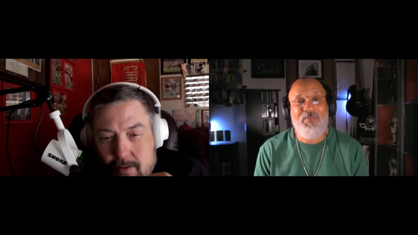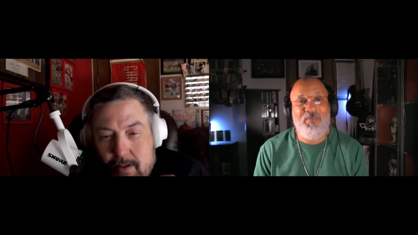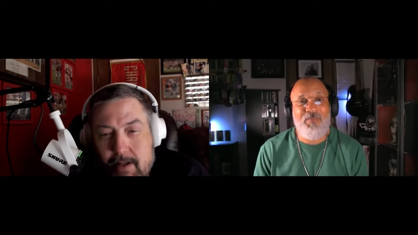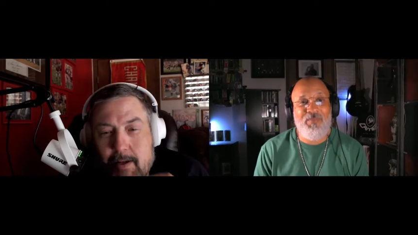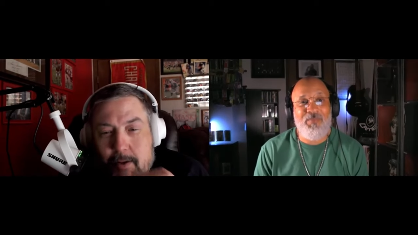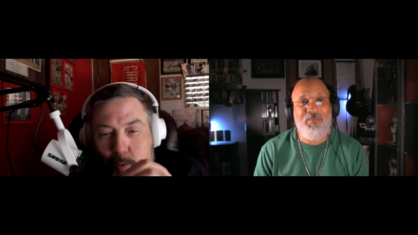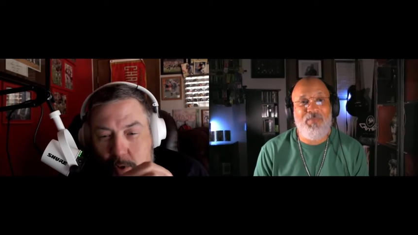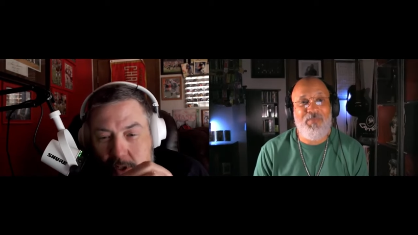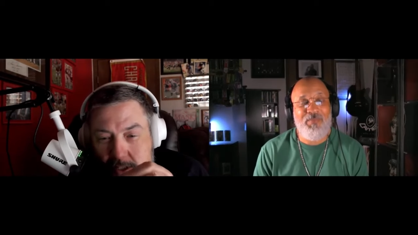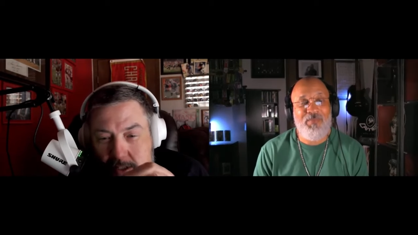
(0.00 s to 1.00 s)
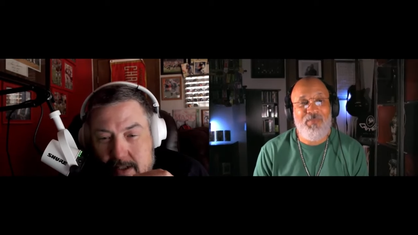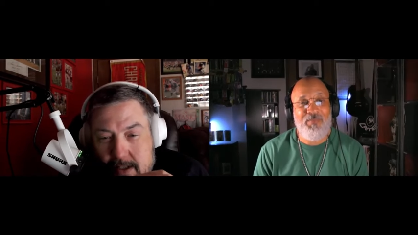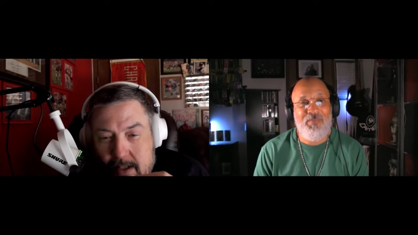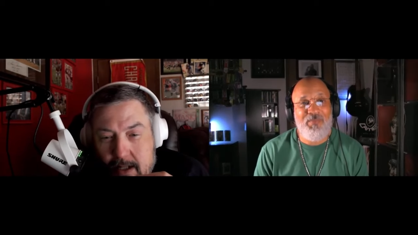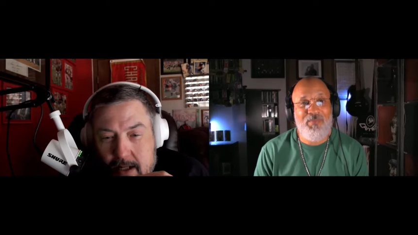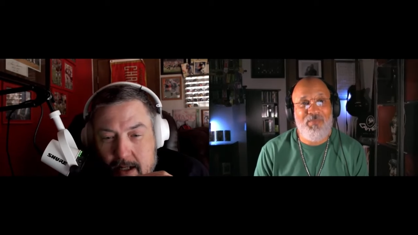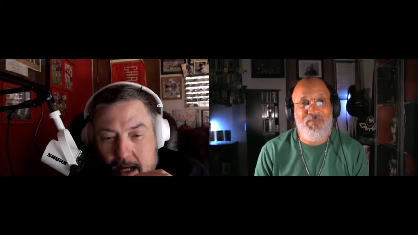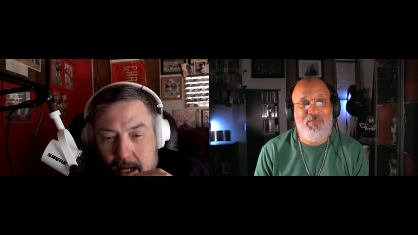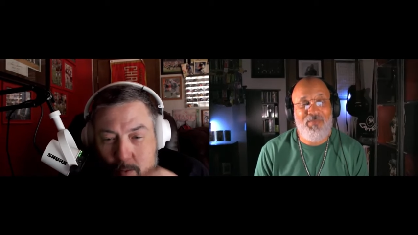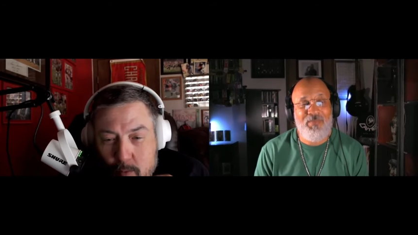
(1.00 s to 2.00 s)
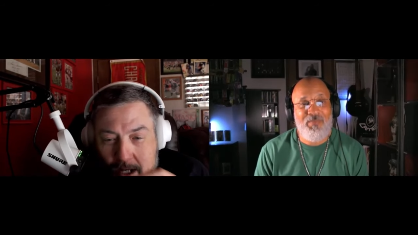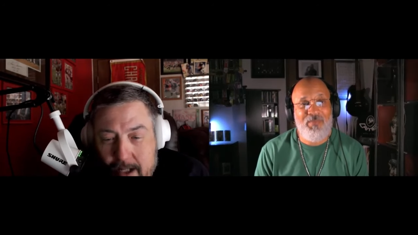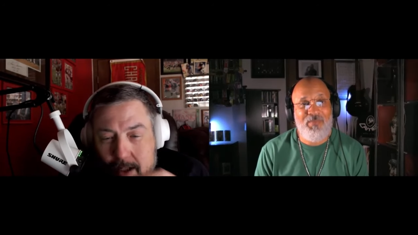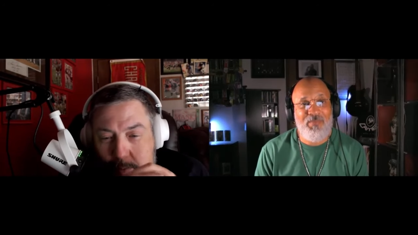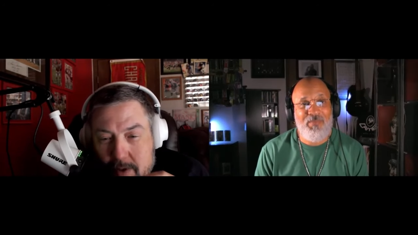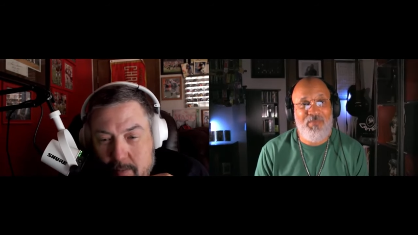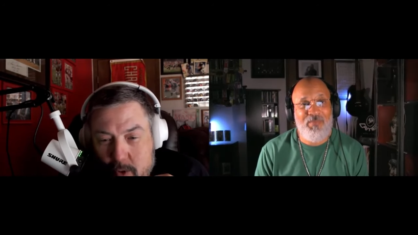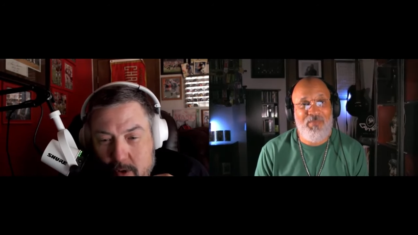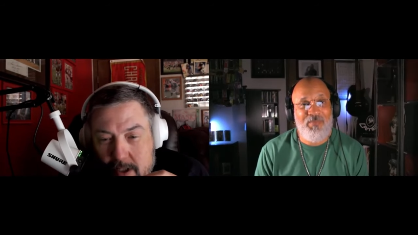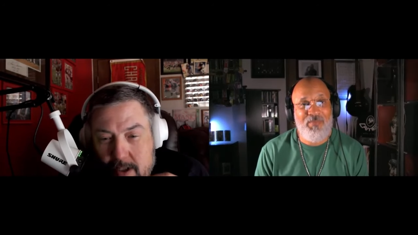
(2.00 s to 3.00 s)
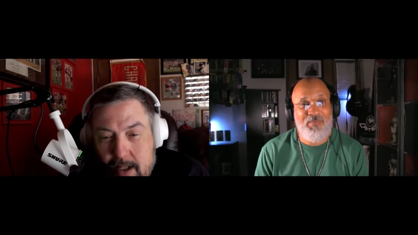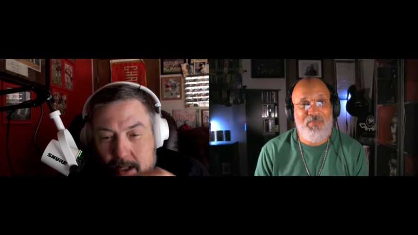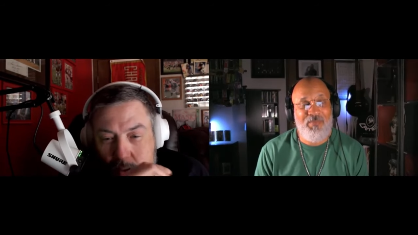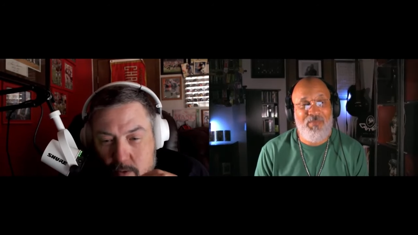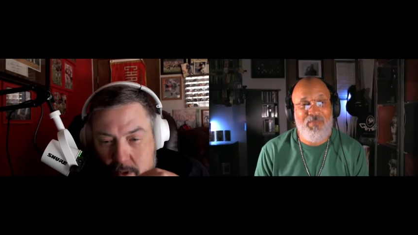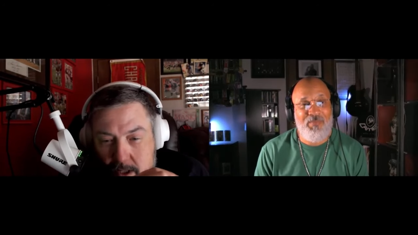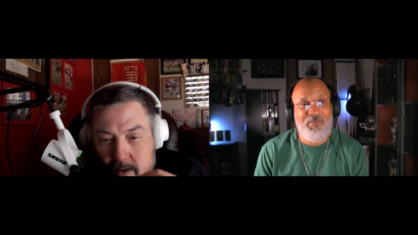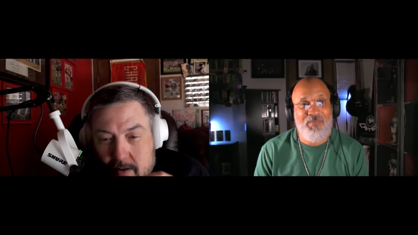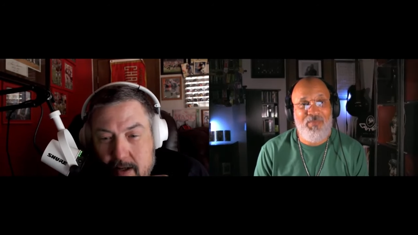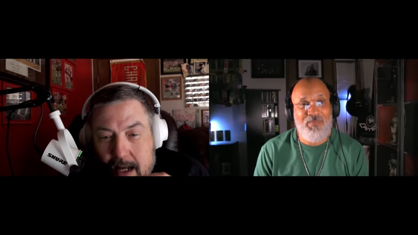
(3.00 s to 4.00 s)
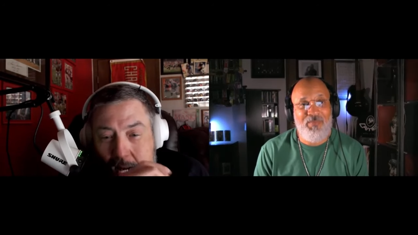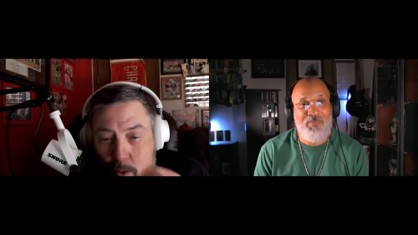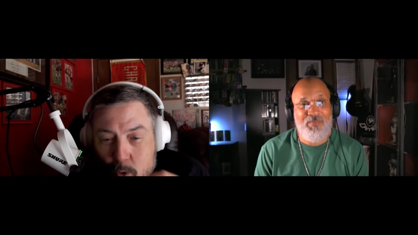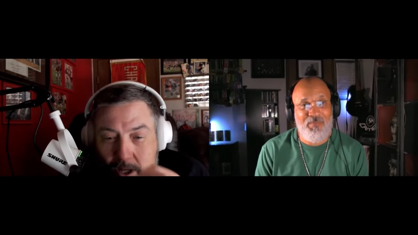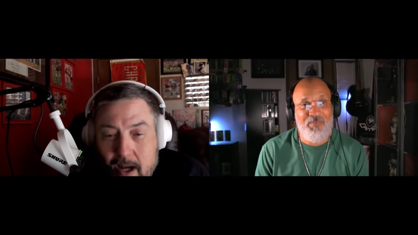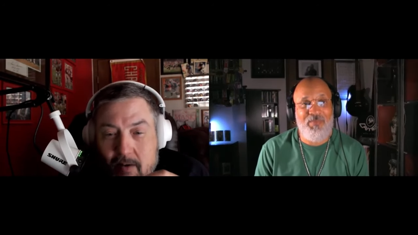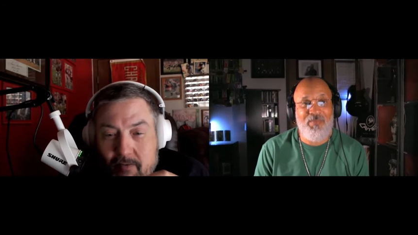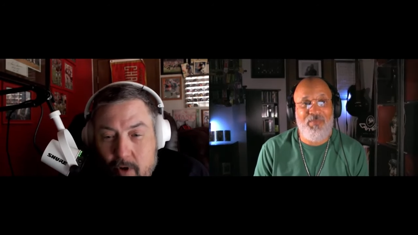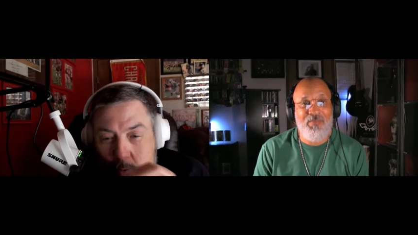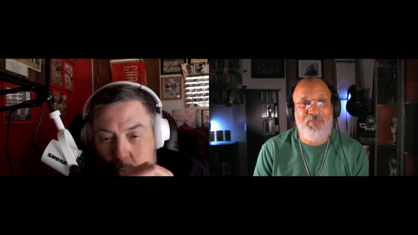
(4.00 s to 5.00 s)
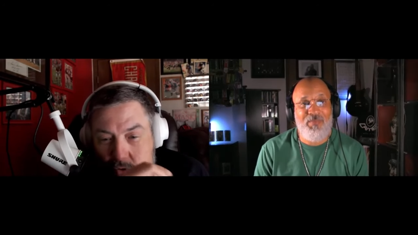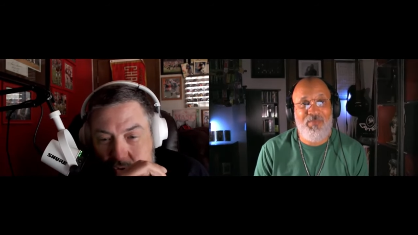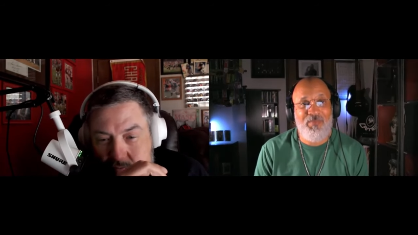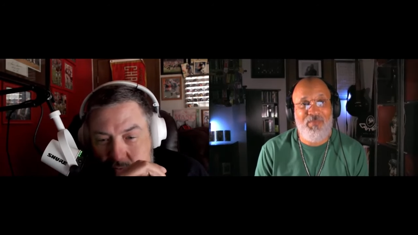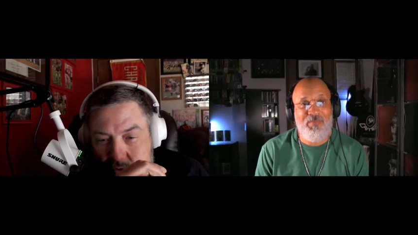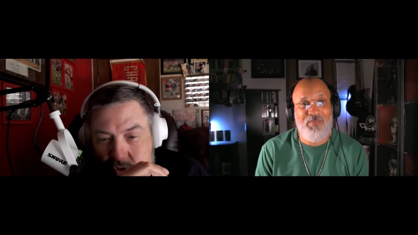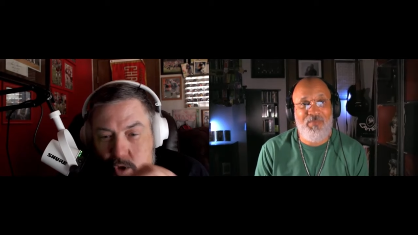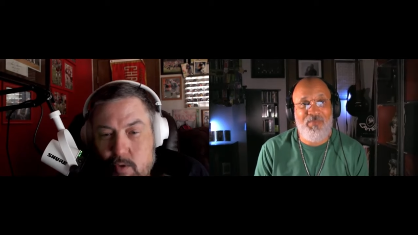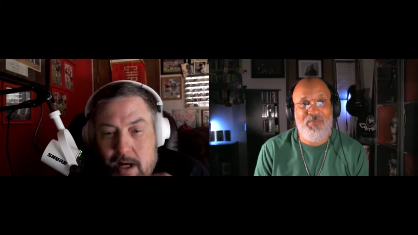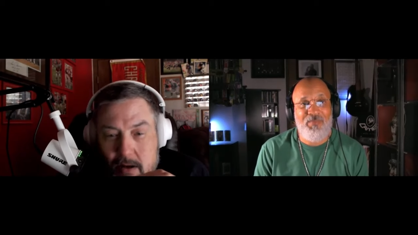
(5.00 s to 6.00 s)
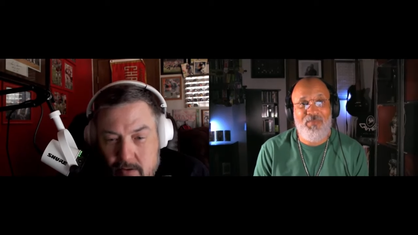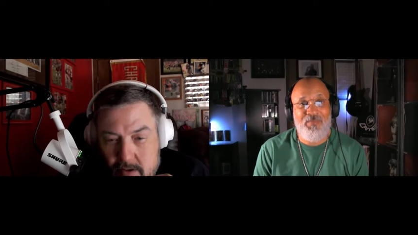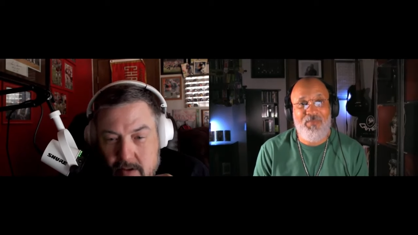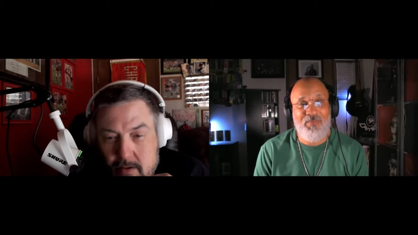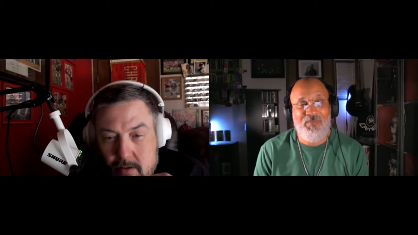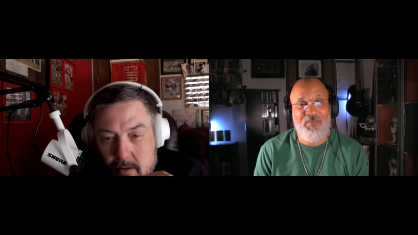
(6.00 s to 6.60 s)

Speaker 1: mm-hmm. was I, I get up in the morning and I work out I mm-hmm. work out for almost two hours.